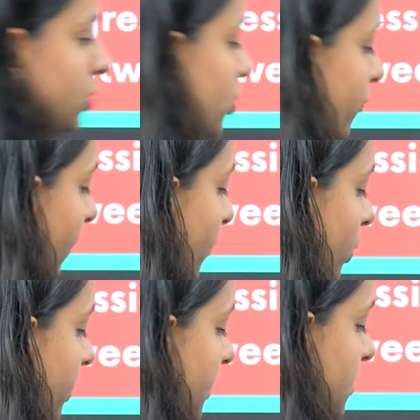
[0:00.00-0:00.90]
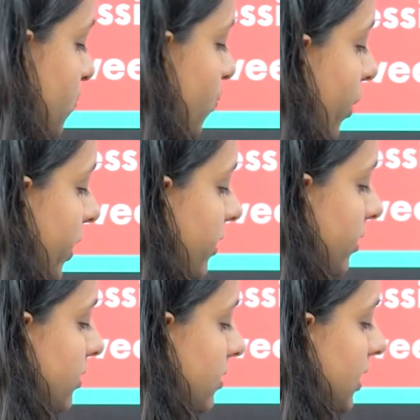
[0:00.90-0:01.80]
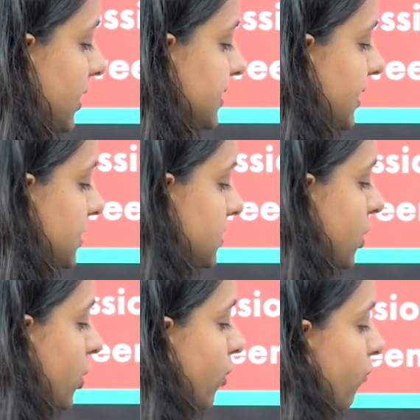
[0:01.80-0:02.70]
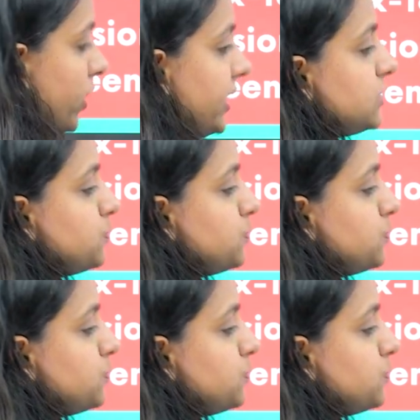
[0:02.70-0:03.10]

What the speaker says: So, if I put this 0.36, what is